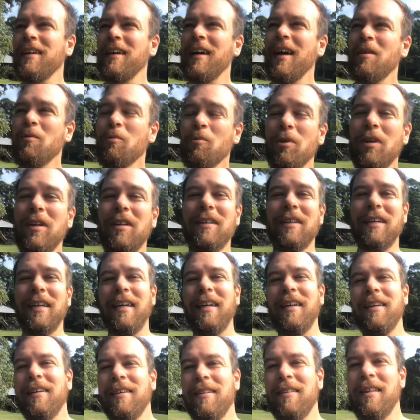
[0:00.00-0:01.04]
and really
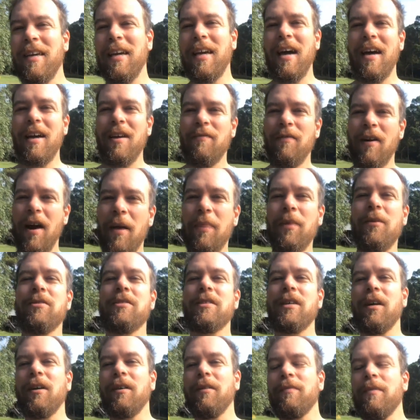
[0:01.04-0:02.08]
they kind of find
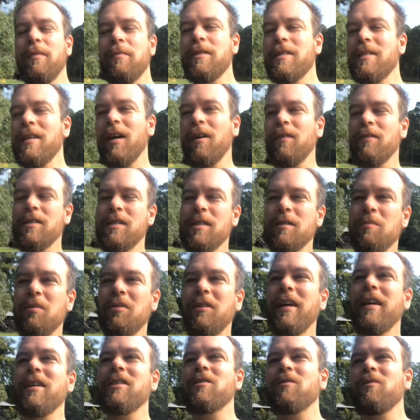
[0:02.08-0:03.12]
themselves in a
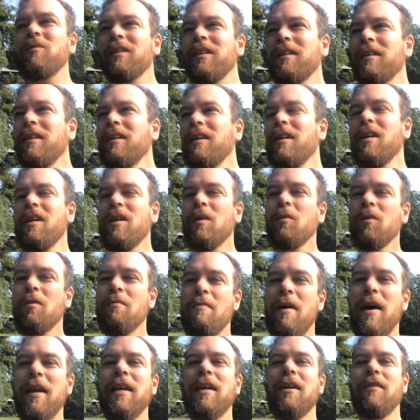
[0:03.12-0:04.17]
place where
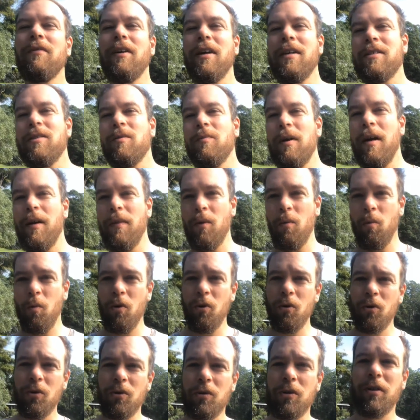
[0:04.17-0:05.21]
many of us around the
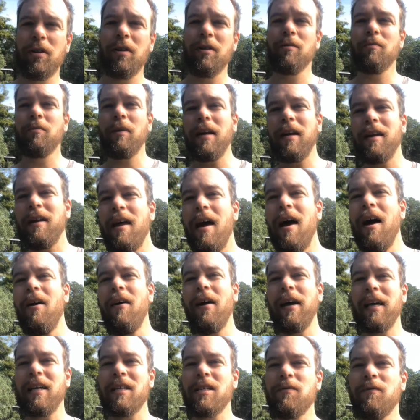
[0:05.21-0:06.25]
world right now,
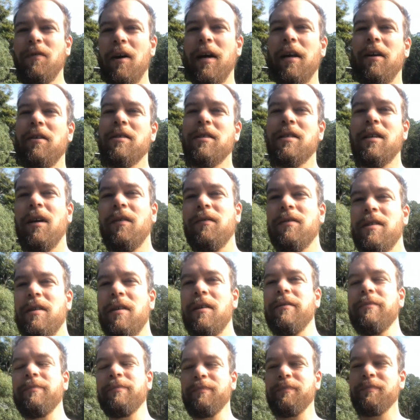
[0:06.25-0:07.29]
I guess, find ourselves
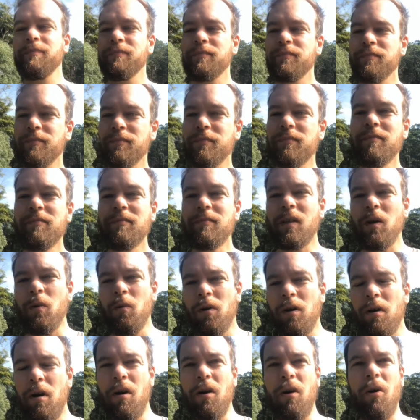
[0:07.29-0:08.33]
in,
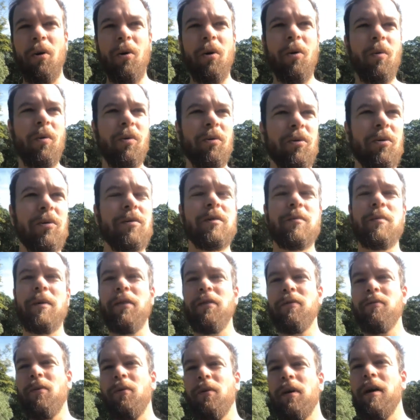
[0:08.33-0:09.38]
where our whole world's been
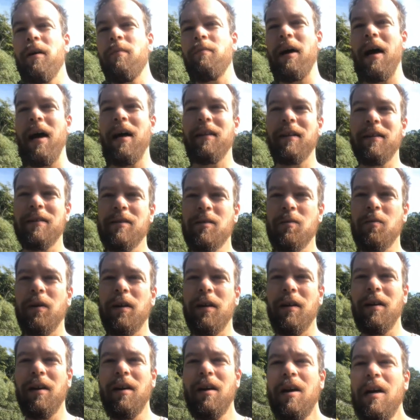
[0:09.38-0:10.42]
thrown out of balance,
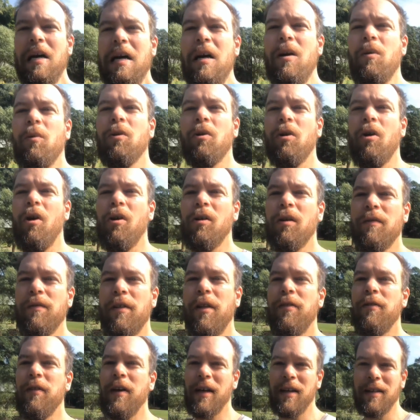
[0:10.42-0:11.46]
where all of
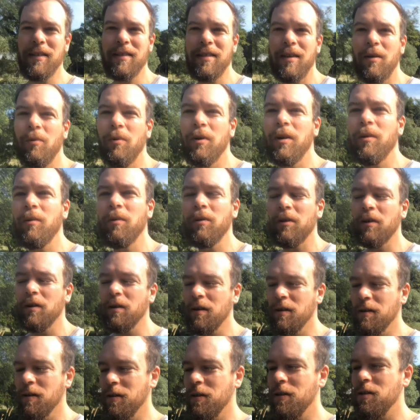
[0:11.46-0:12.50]
the things that we were
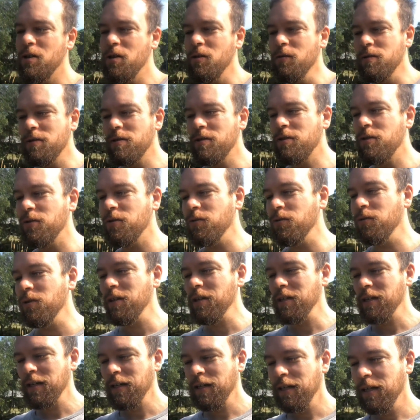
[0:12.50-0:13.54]
used to
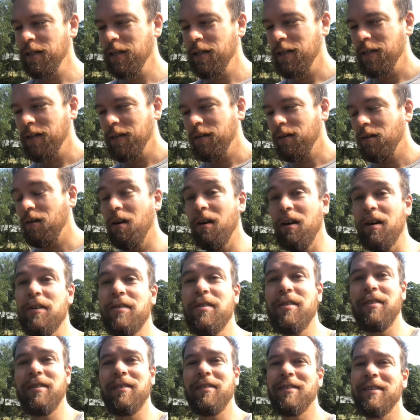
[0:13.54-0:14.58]

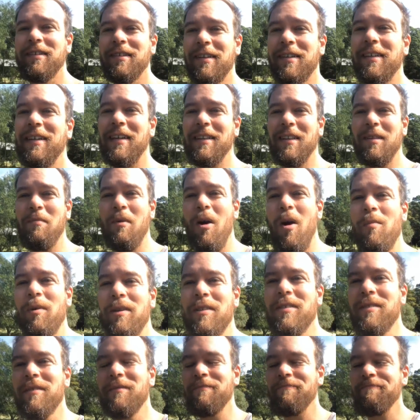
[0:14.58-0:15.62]
aren't at the
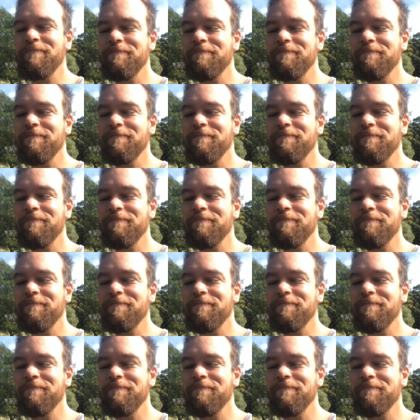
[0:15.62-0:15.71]
moment.